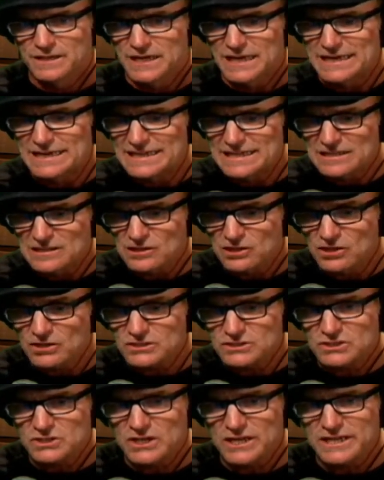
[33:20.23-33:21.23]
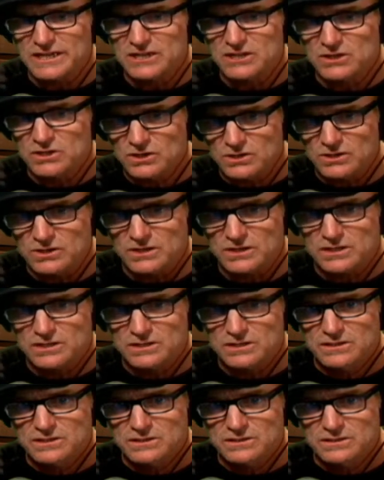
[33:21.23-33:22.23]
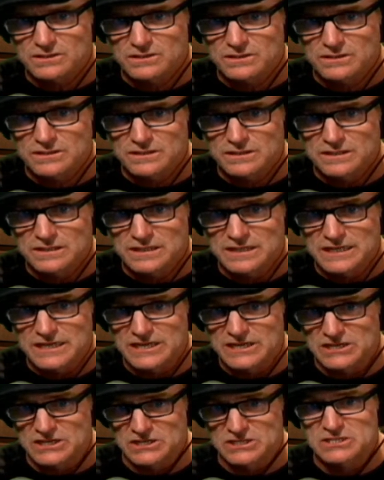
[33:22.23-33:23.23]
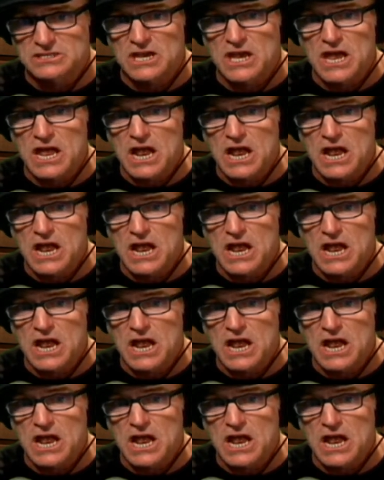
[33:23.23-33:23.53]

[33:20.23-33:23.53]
It looks like Cook is